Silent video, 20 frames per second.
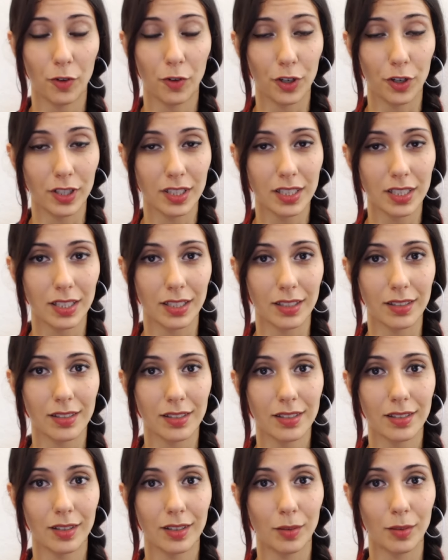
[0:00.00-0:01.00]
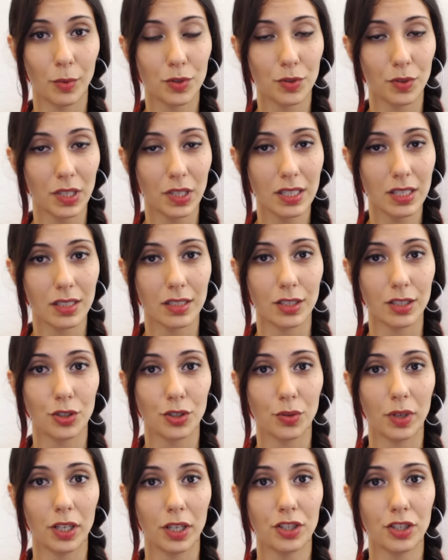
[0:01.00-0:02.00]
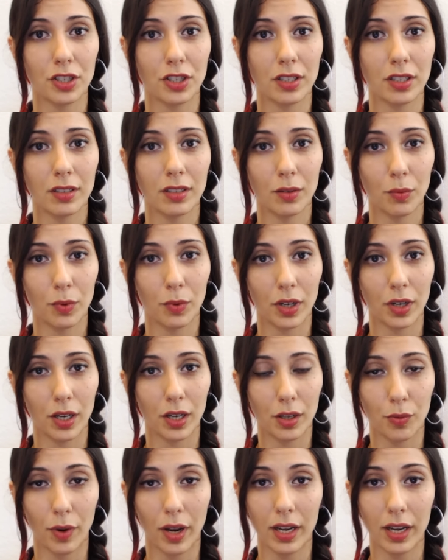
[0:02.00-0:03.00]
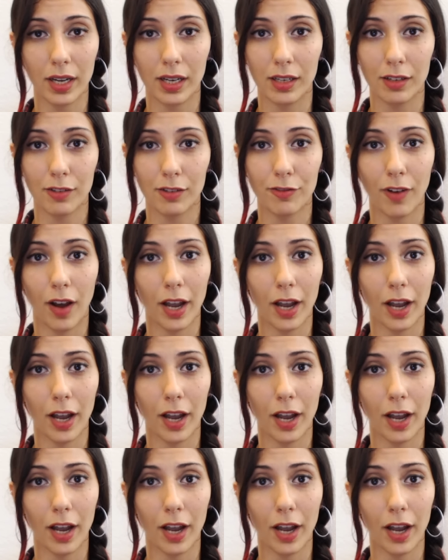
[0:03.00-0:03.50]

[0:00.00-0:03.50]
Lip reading: For instance, the most recent situation with Reddit